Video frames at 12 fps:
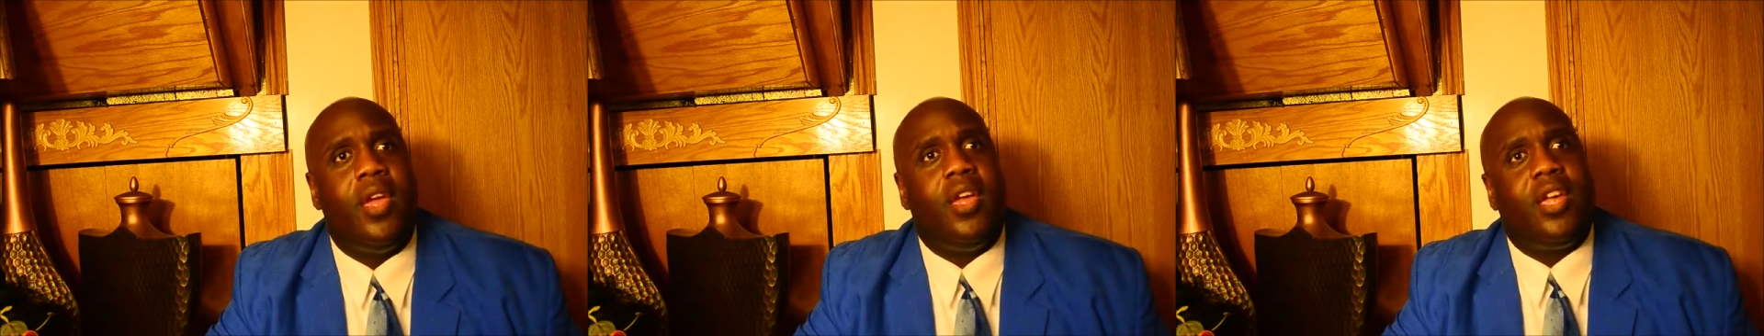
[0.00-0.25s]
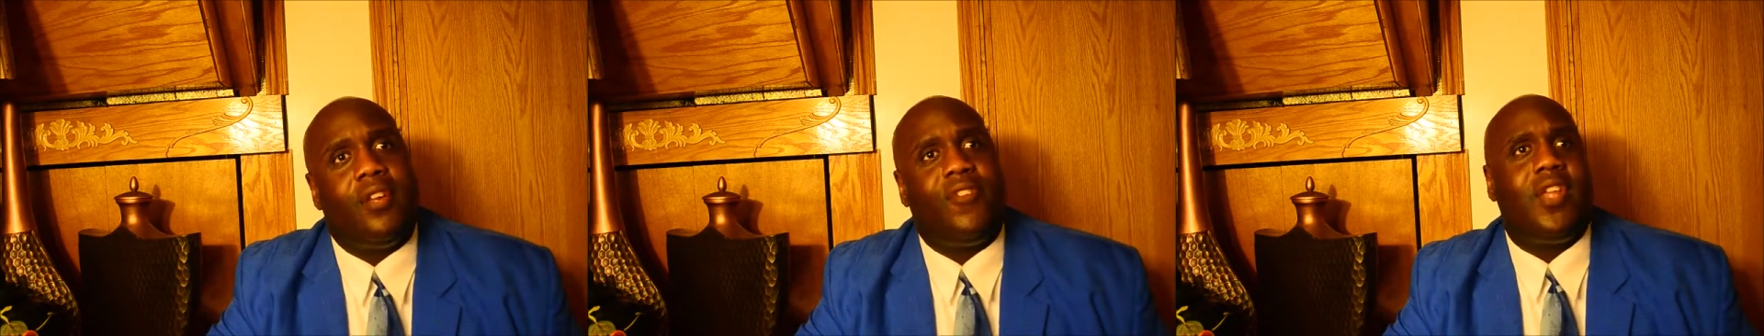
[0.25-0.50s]

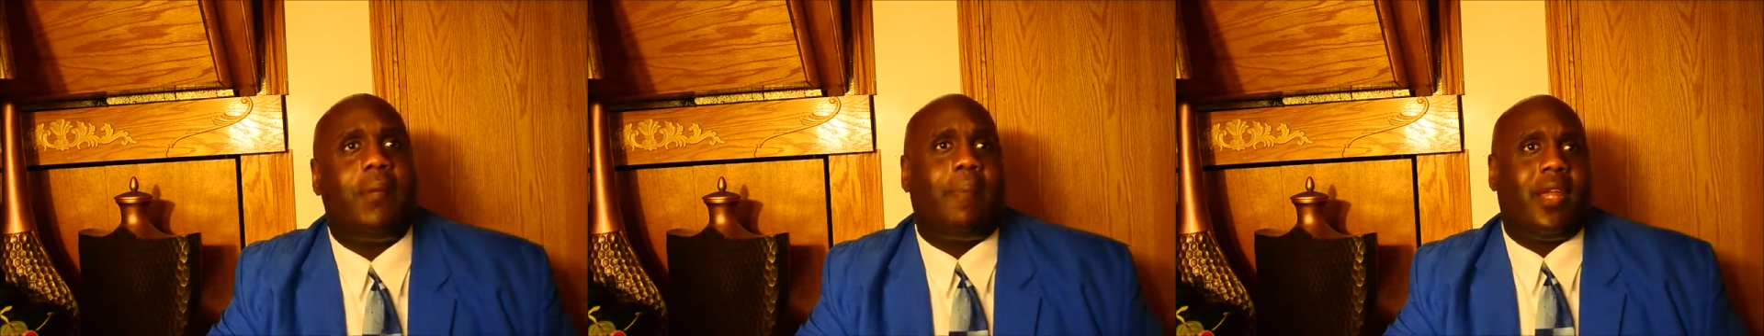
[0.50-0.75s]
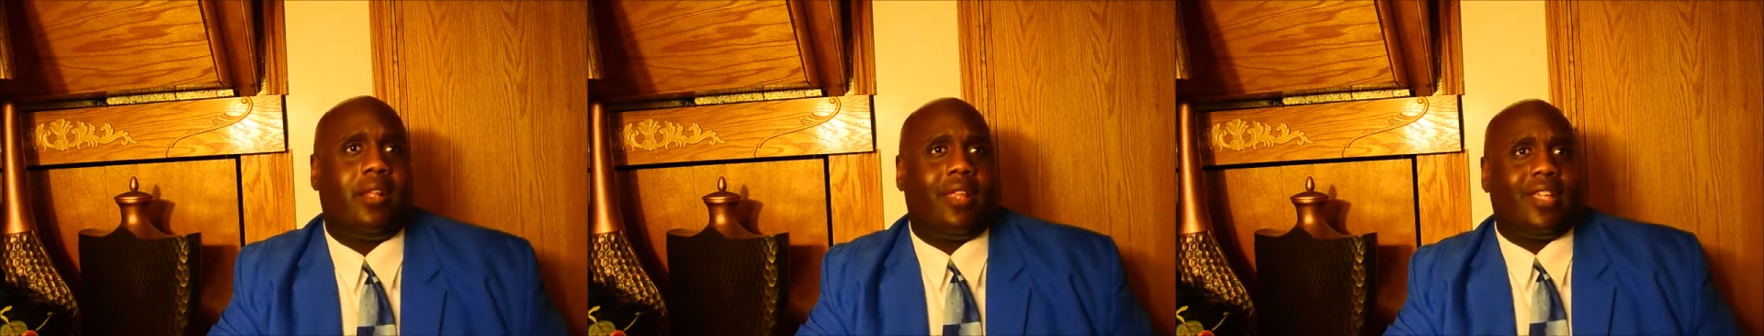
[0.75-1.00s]
And if
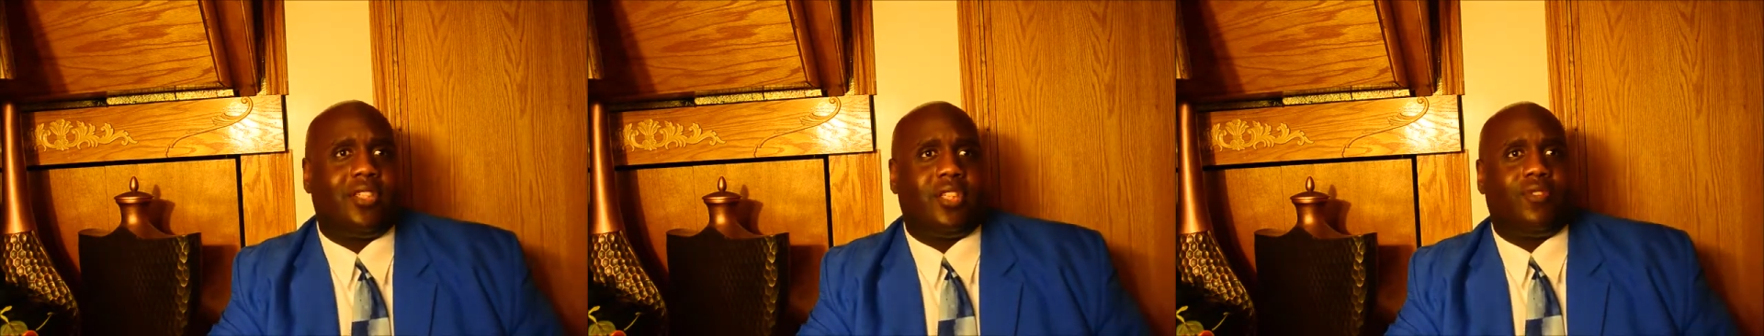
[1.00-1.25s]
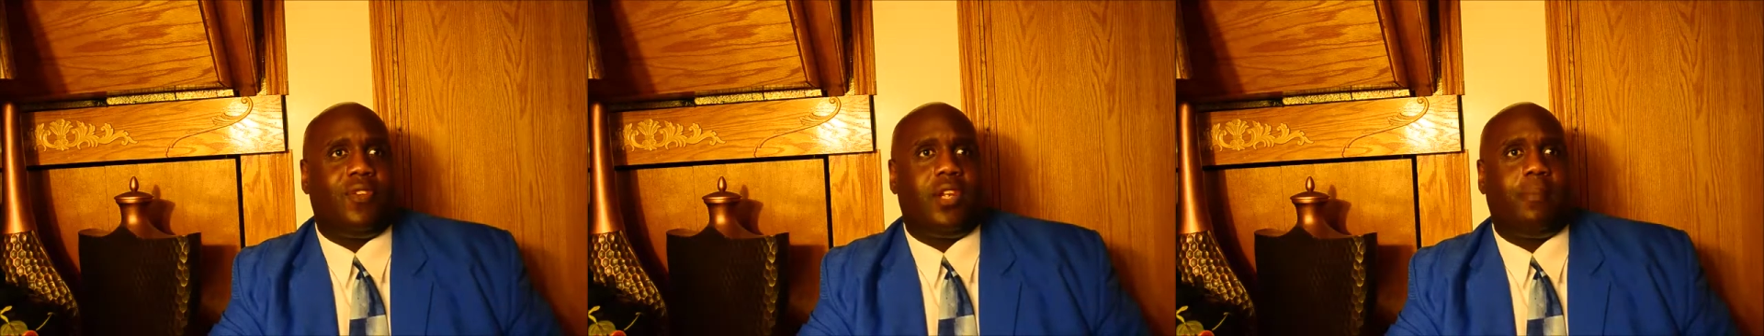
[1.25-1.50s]
anybody likes this
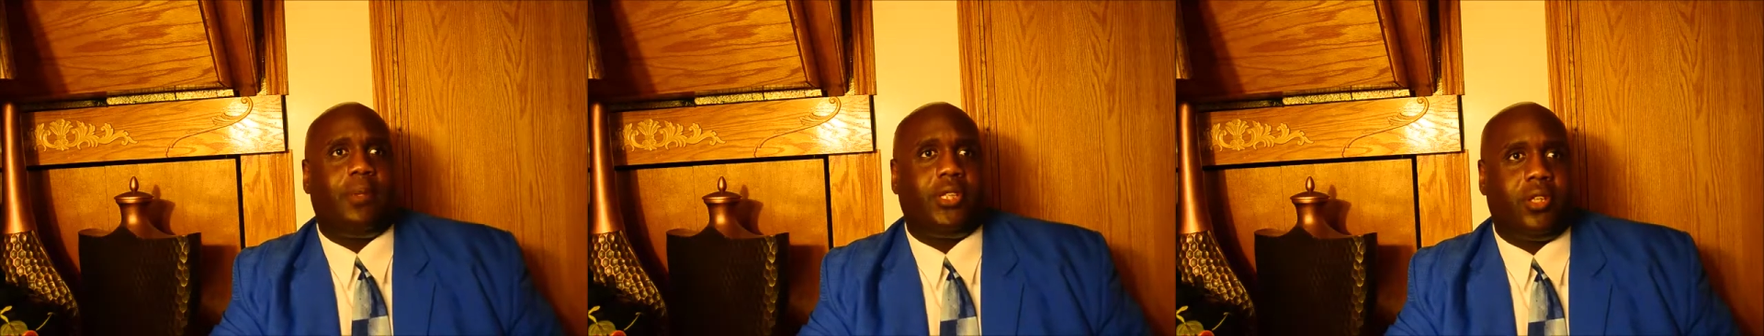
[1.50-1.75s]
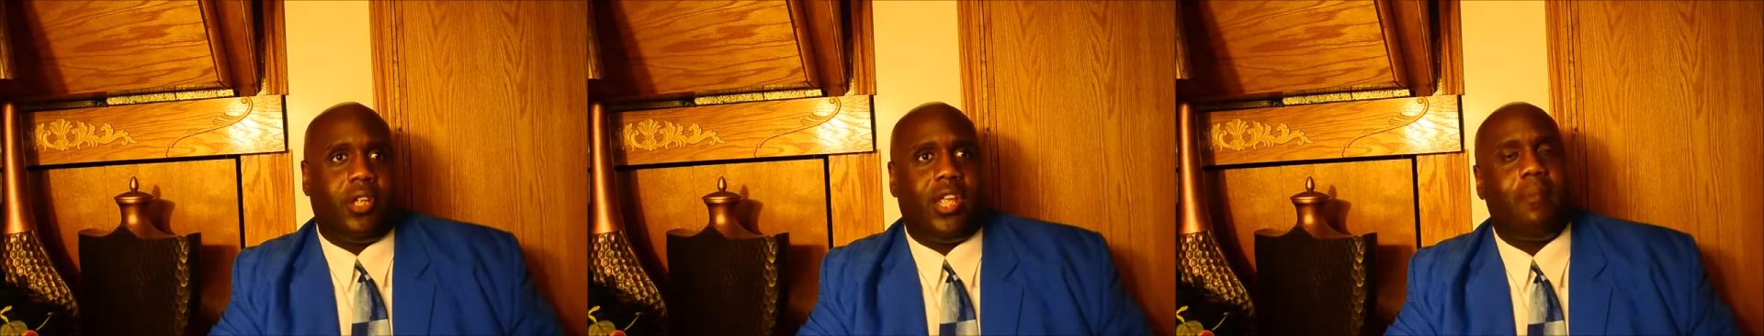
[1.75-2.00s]
video, be sure
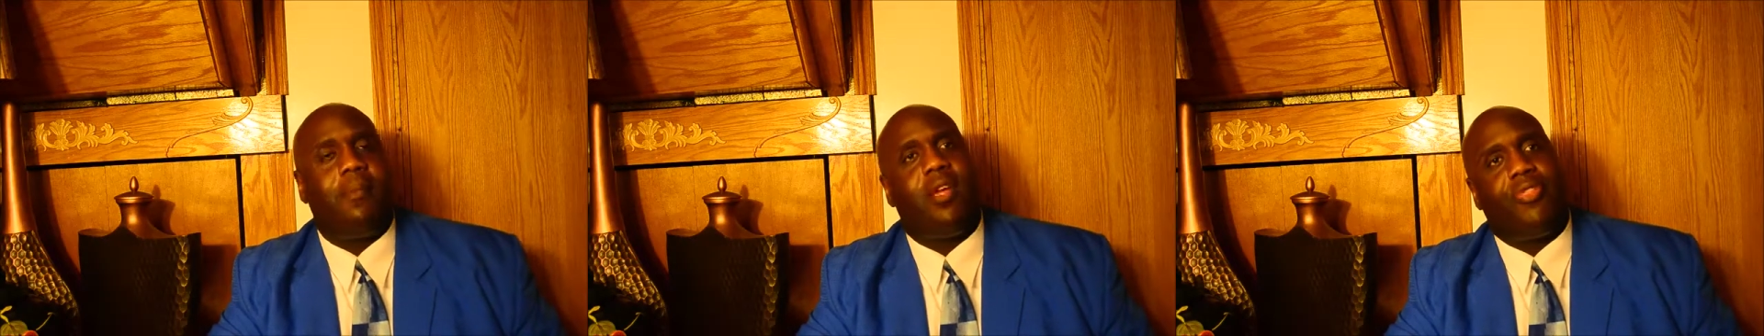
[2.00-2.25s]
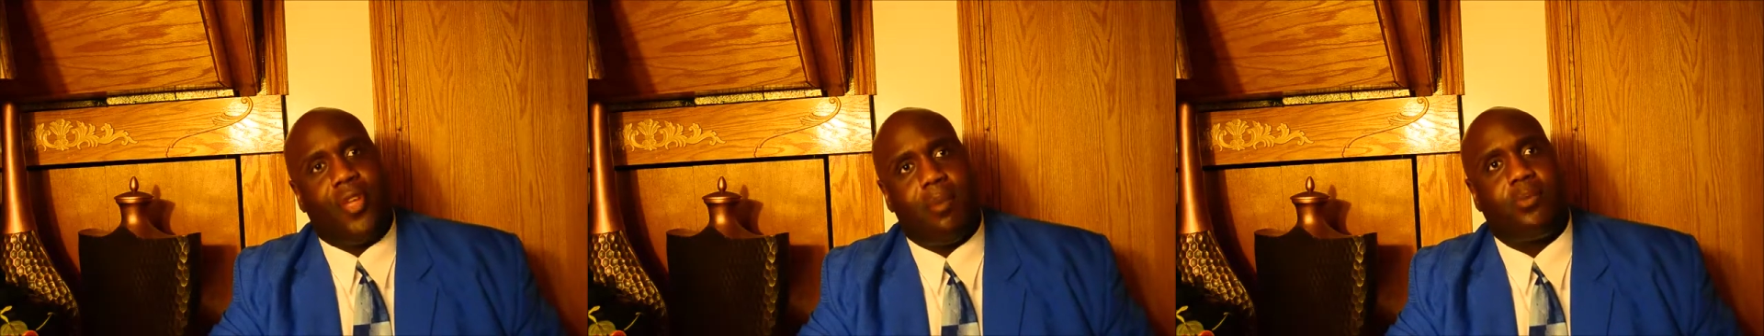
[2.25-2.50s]
to give me a
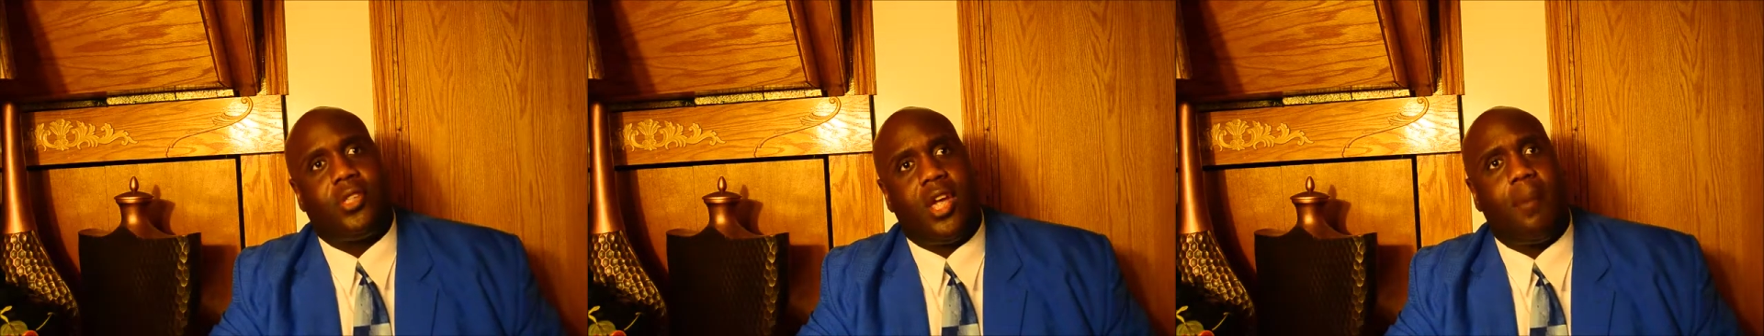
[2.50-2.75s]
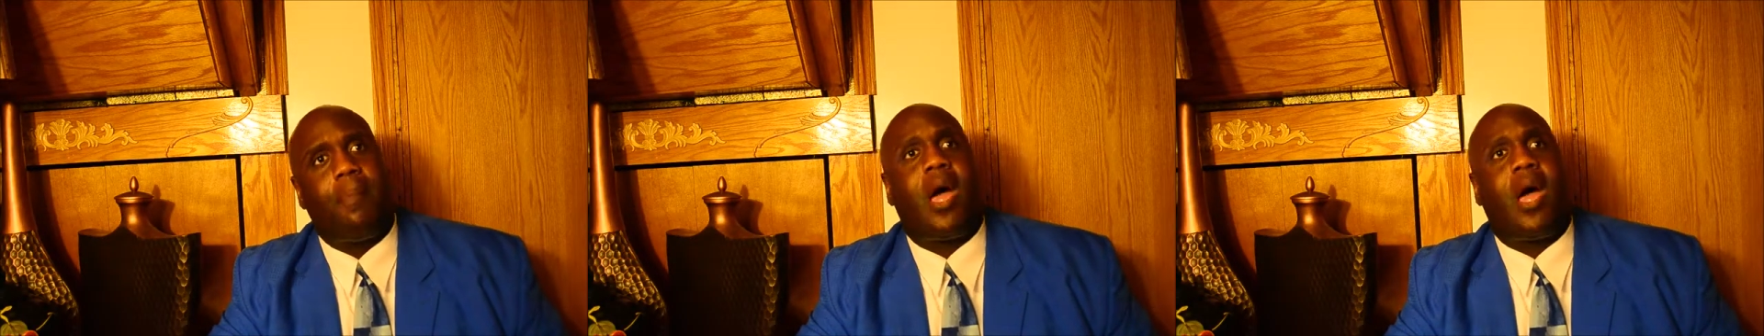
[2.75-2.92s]
thumbs up.